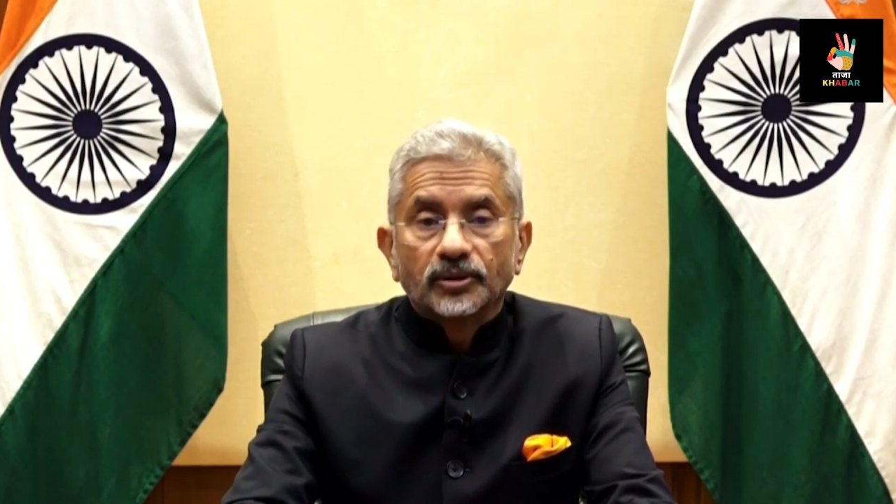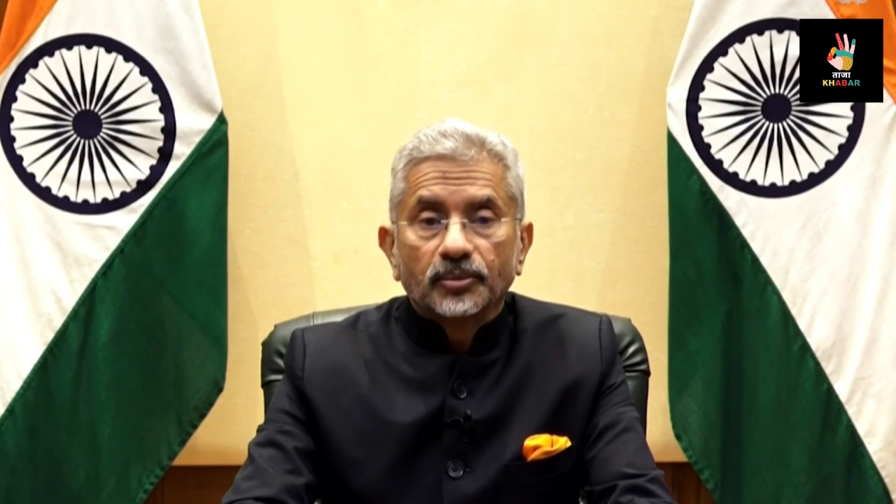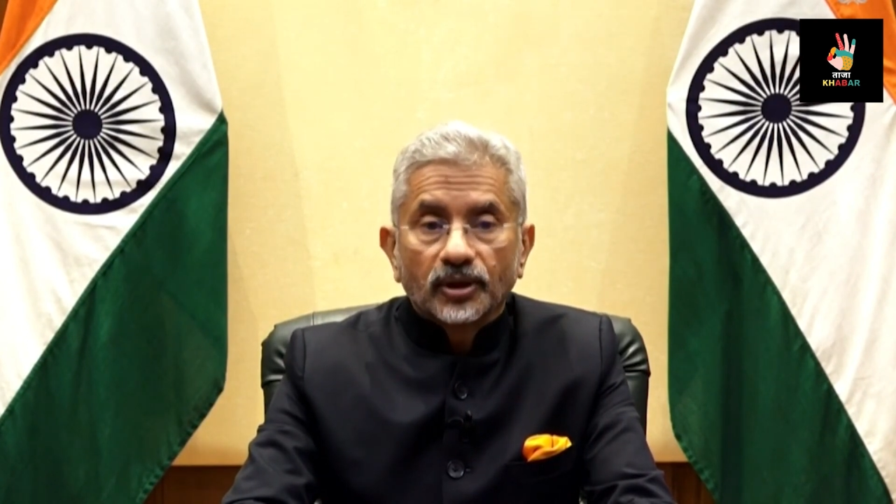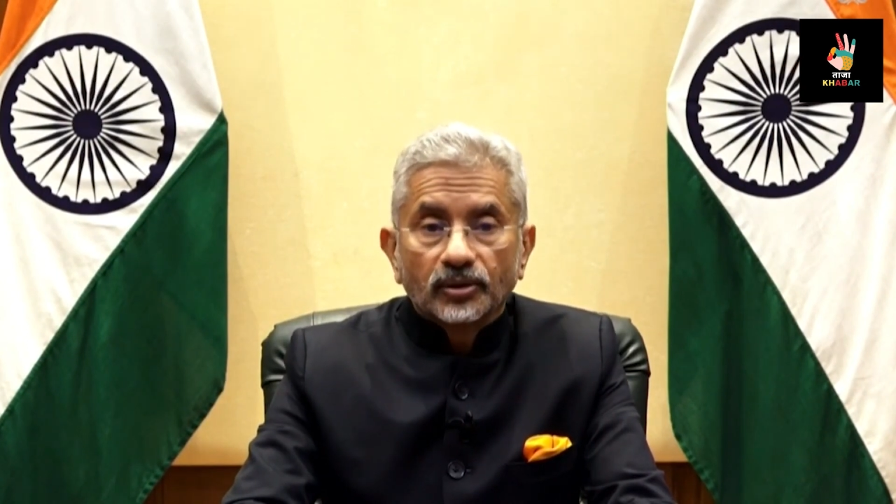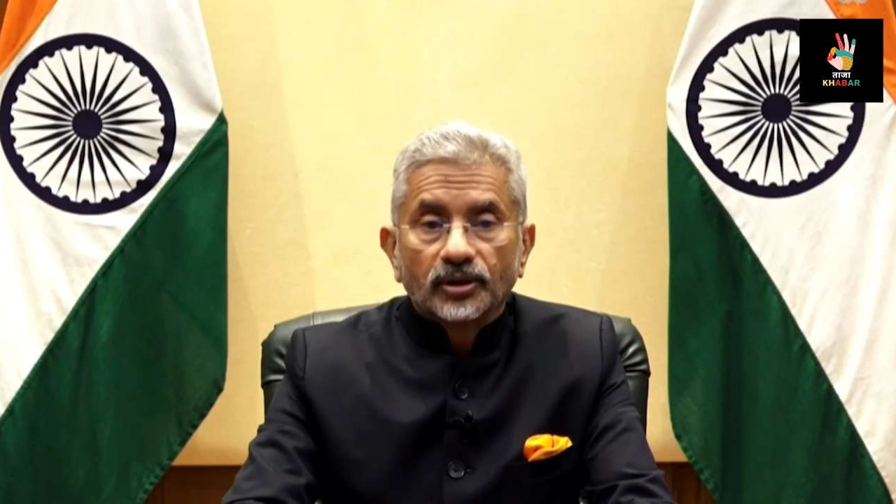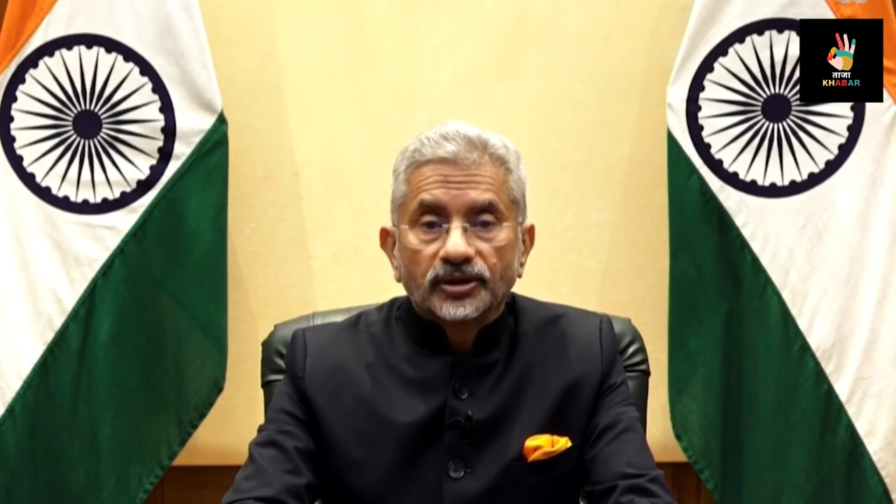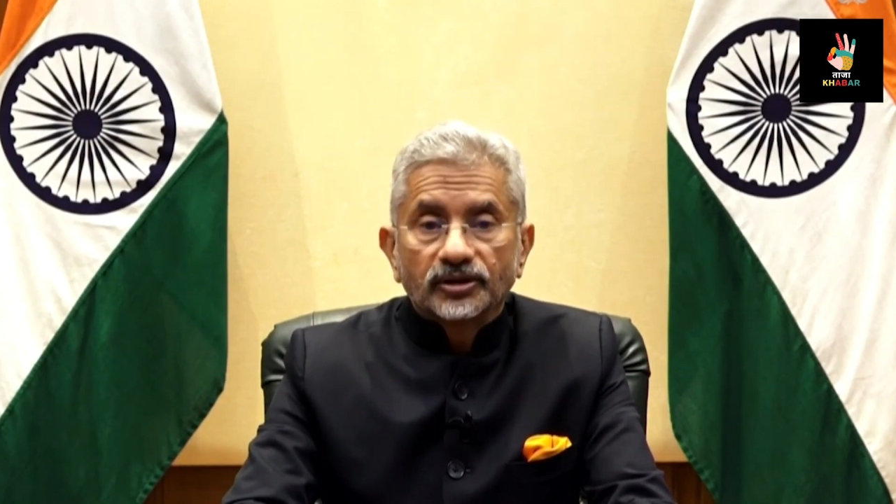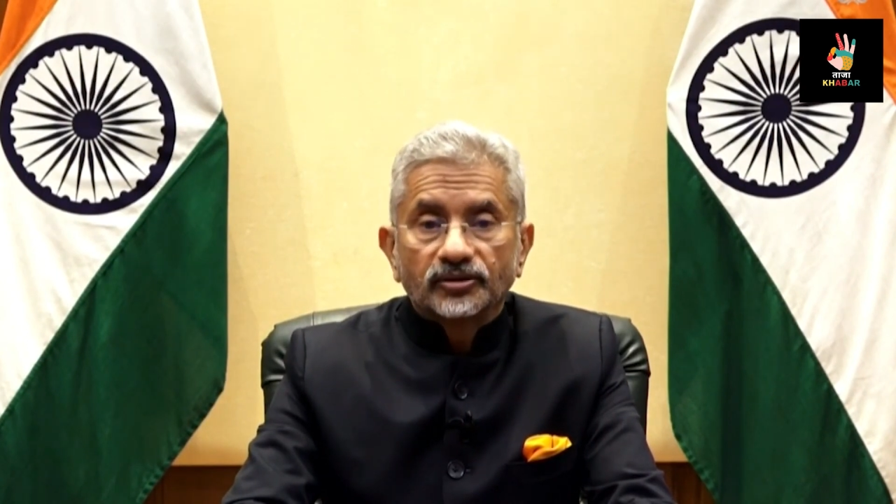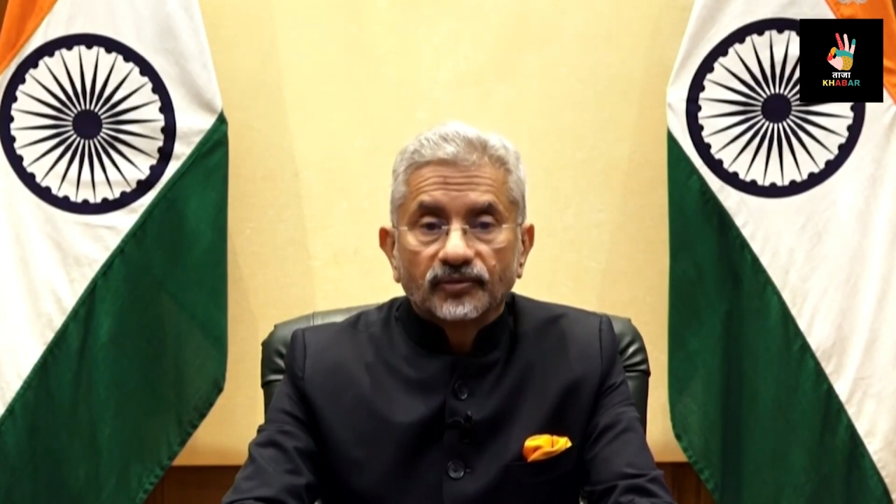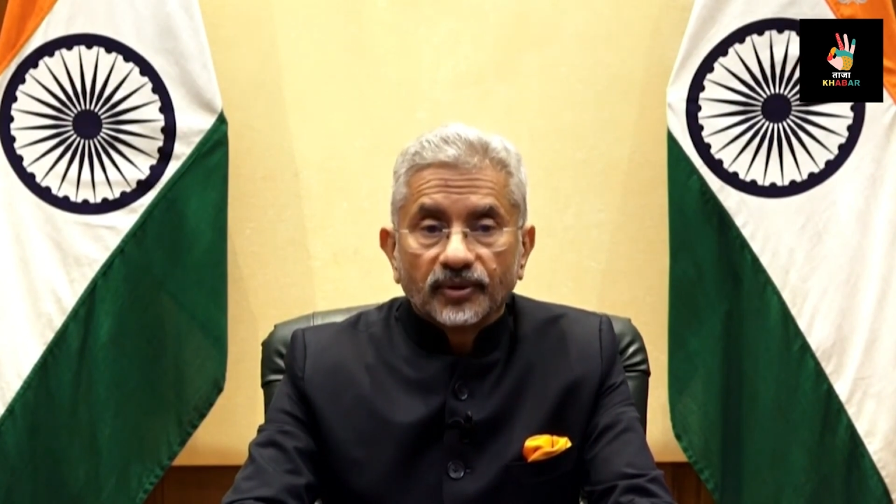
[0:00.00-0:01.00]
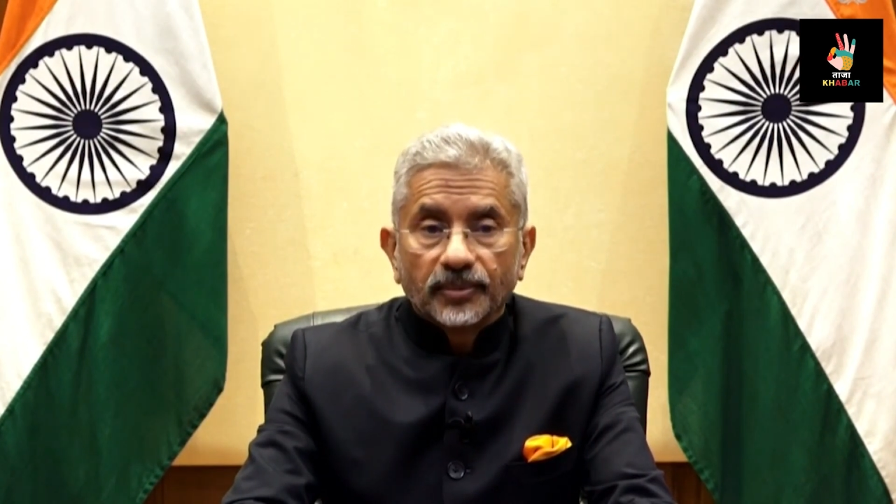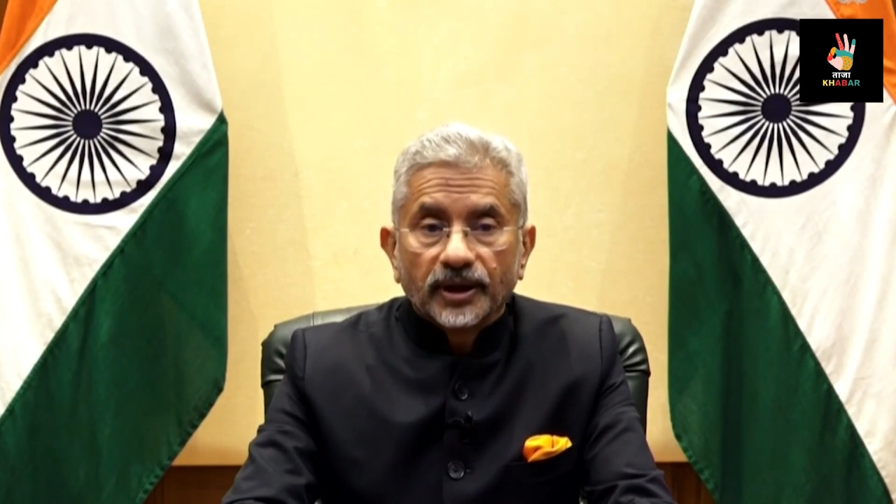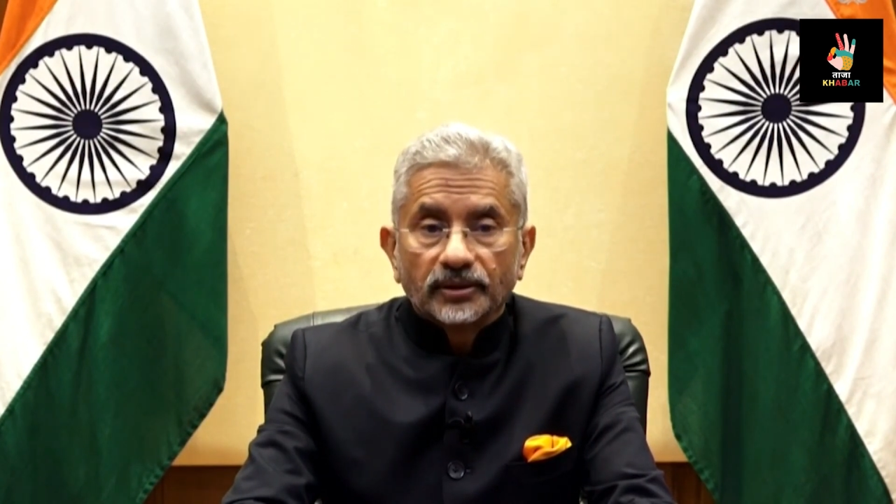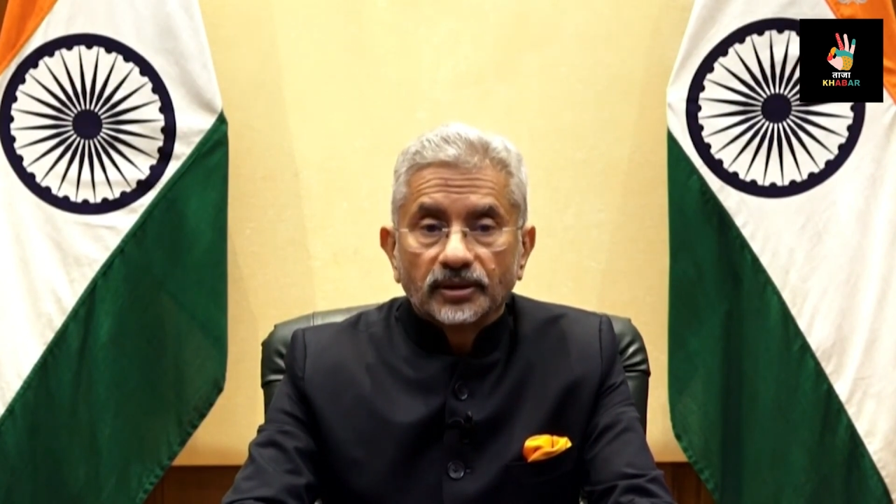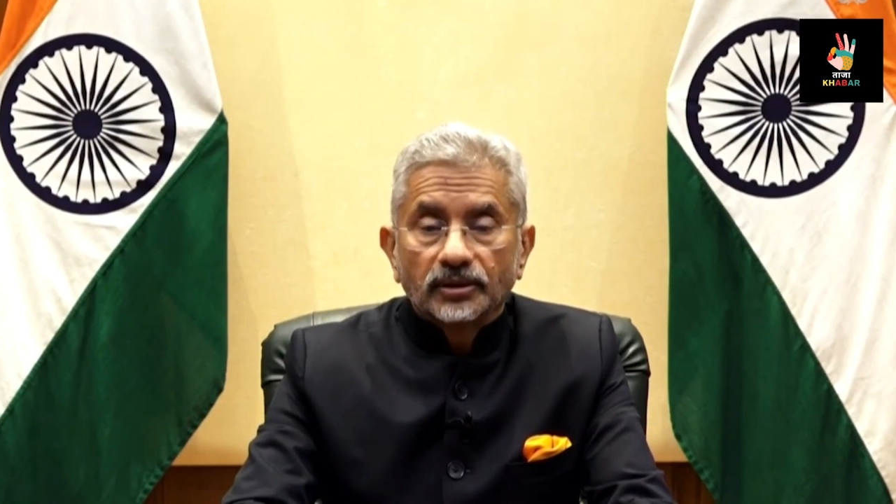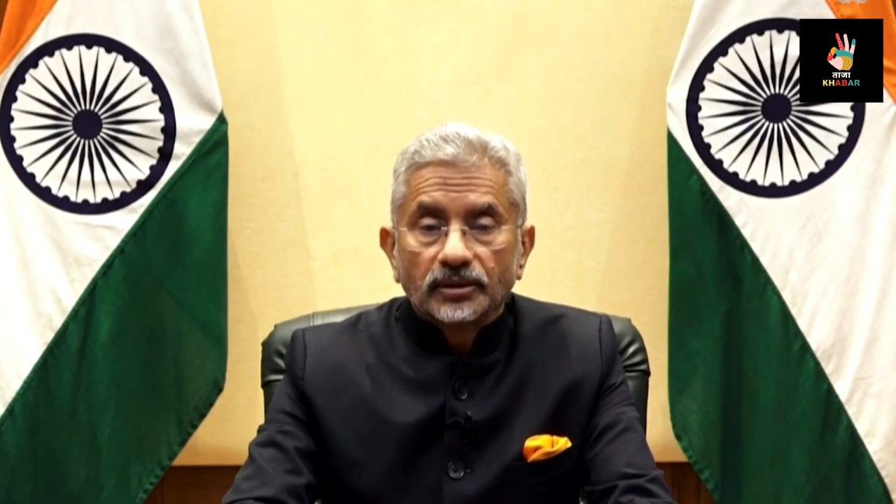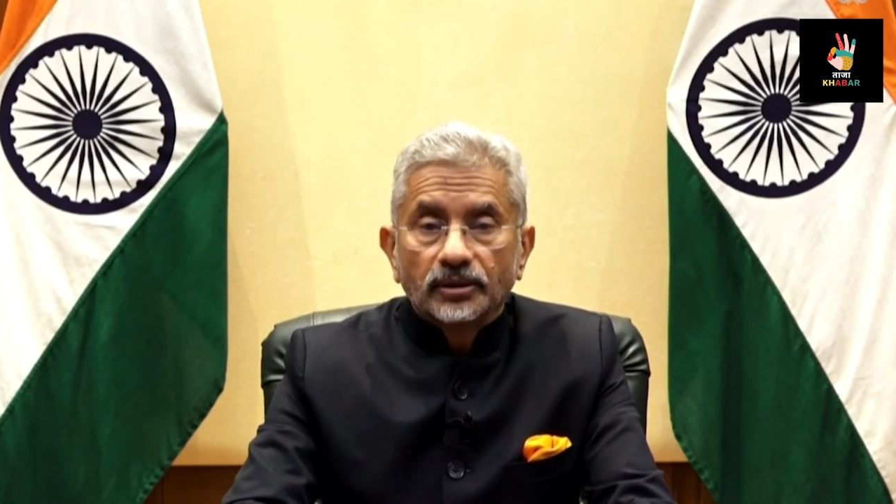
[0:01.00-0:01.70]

priorities of our partner,